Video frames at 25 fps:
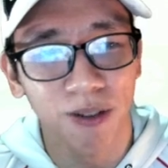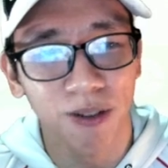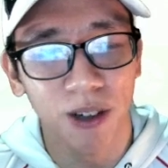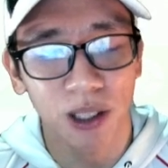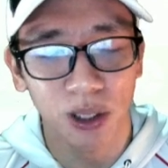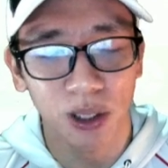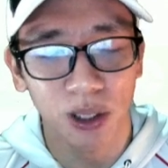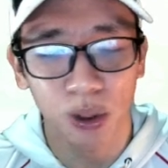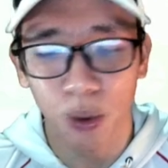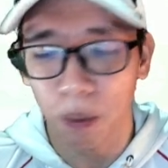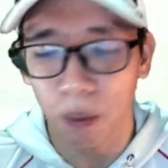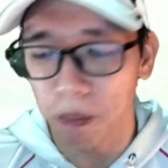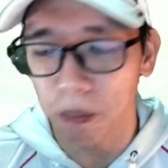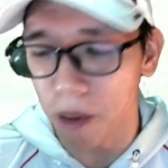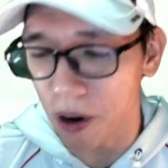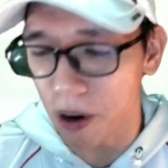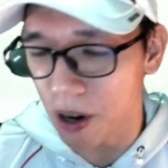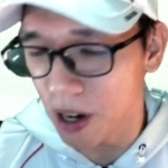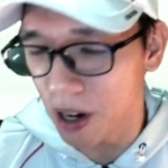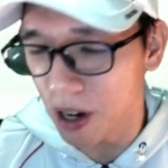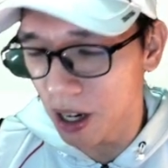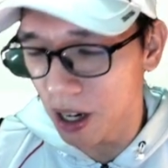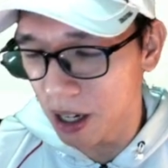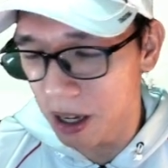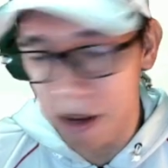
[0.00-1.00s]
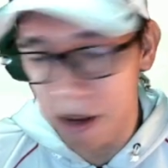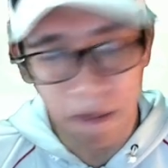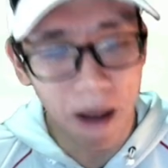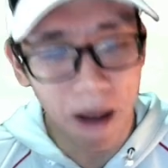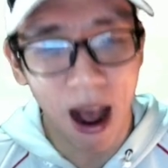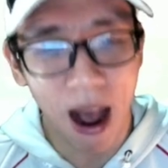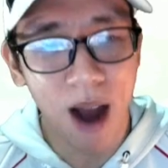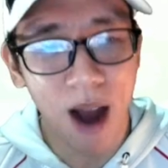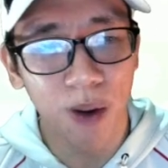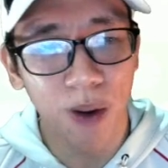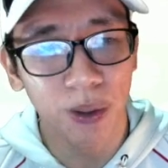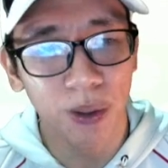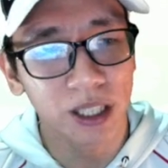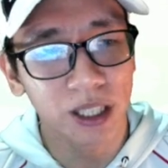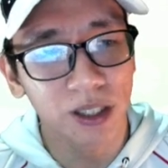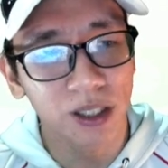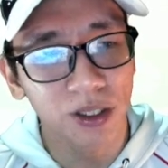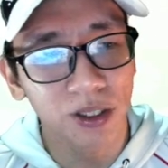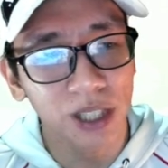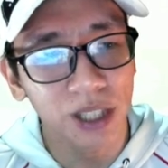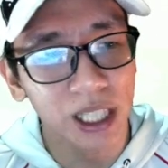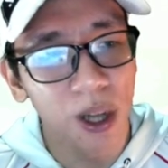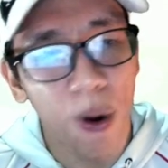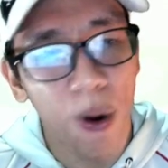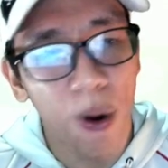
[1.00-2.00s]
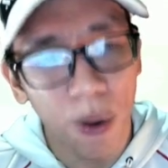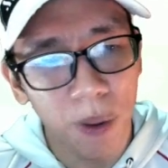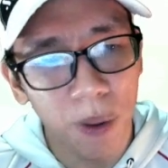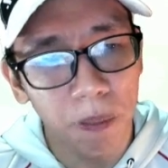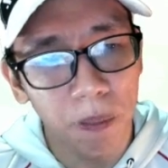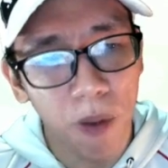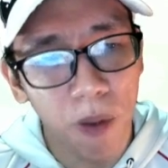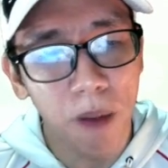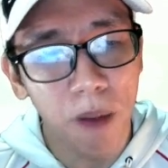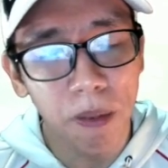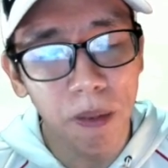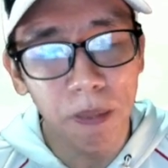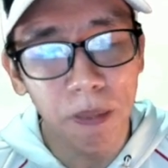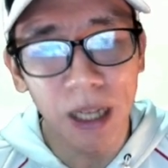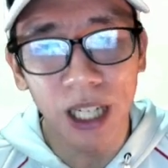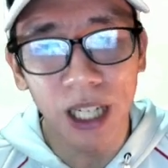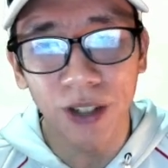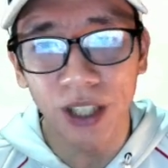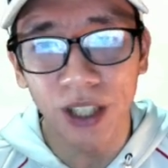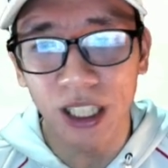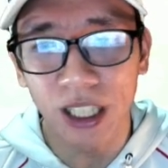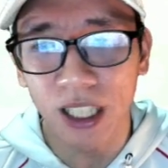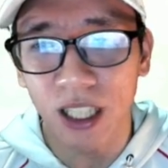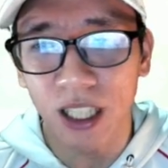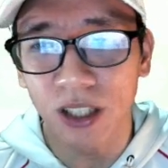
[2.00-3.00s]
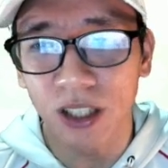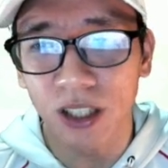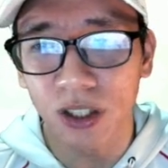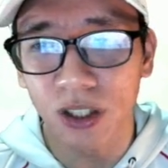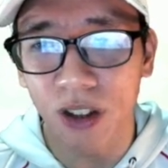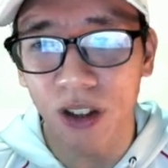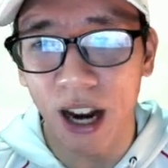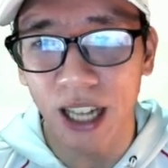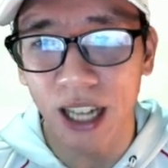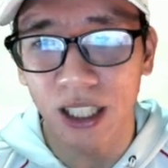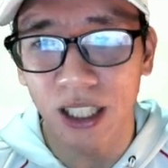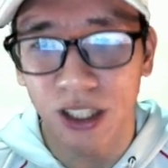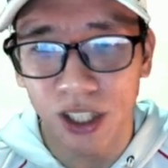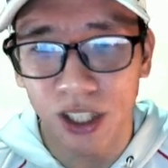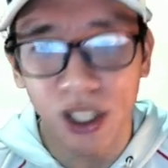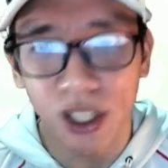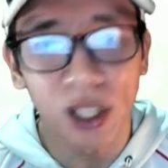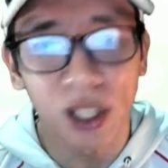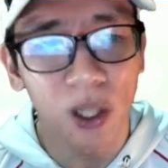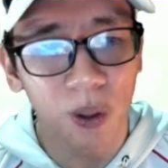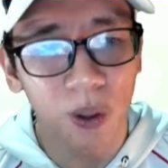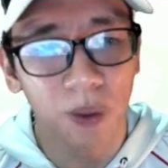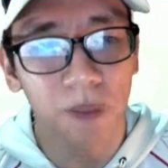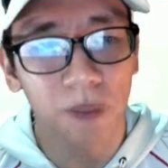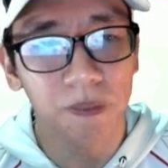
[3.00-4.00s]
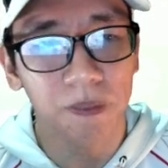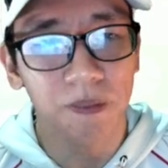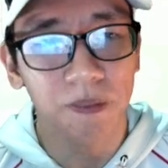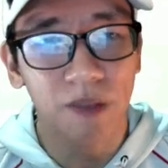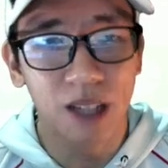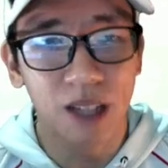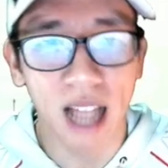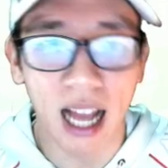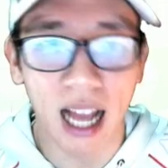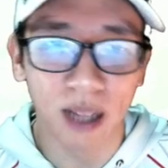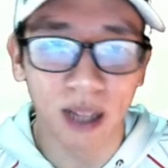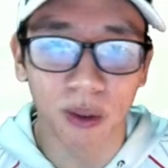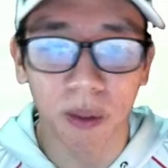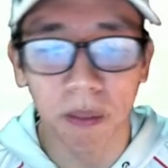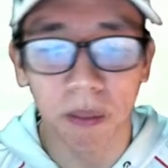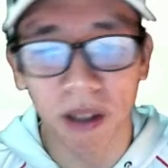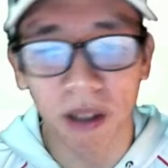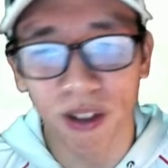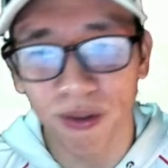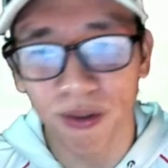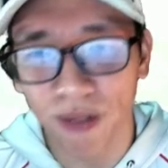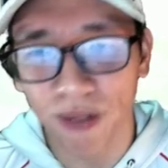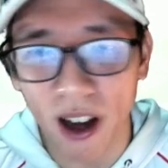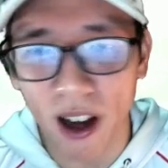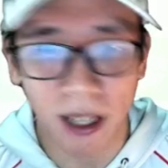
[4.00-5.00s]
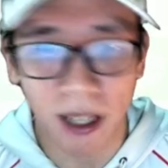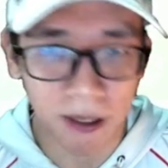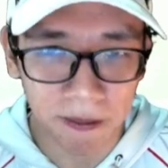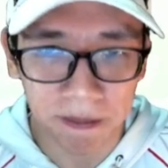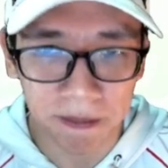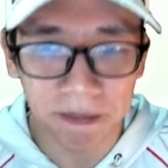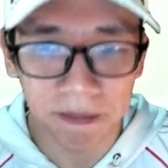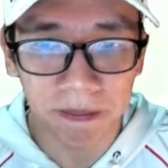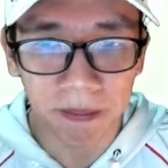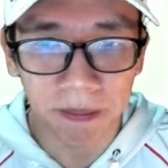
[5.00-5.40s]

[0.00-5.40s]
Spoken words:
her super powered 3 or probably critical strike 2. That would be fun.